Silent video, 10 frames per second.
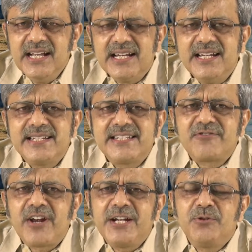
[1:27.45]
let's
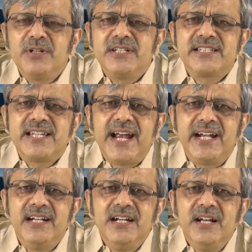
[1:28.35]
try to
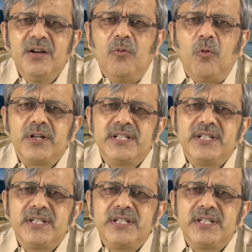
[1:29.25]
understand what